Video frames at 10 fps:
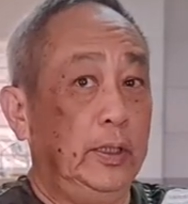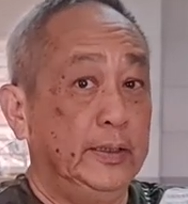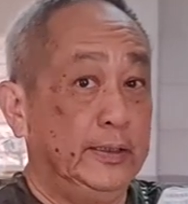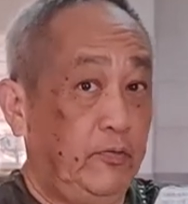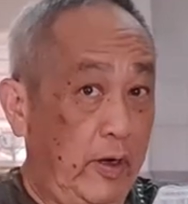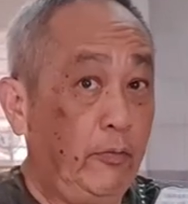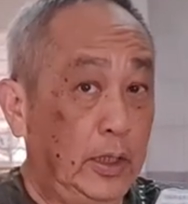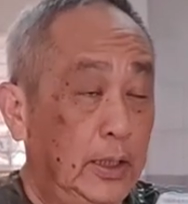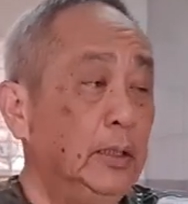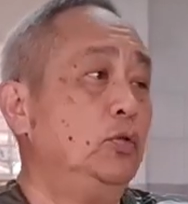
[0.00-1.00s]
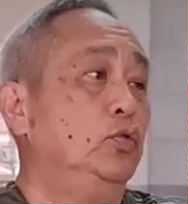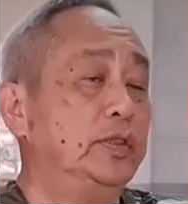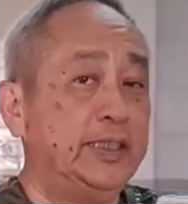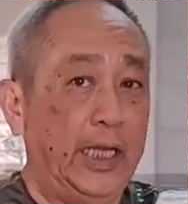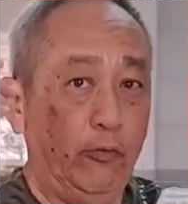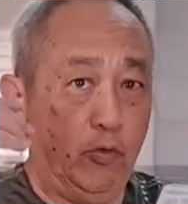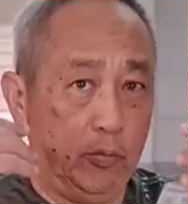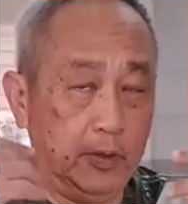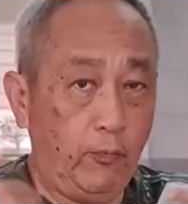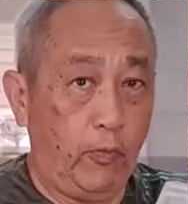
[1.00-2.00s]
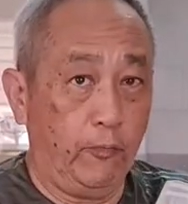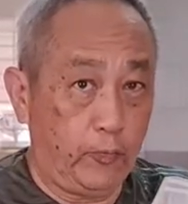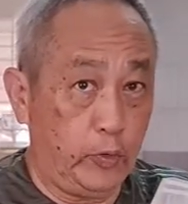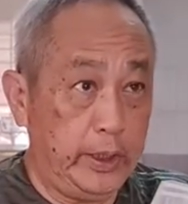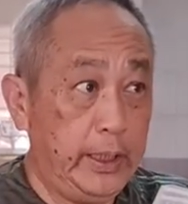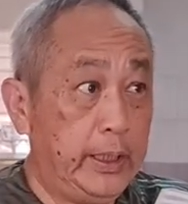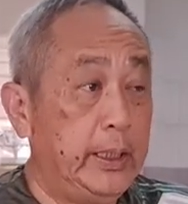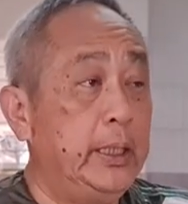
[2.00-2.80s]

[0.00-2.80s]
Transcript: it's traveler who stay with me for free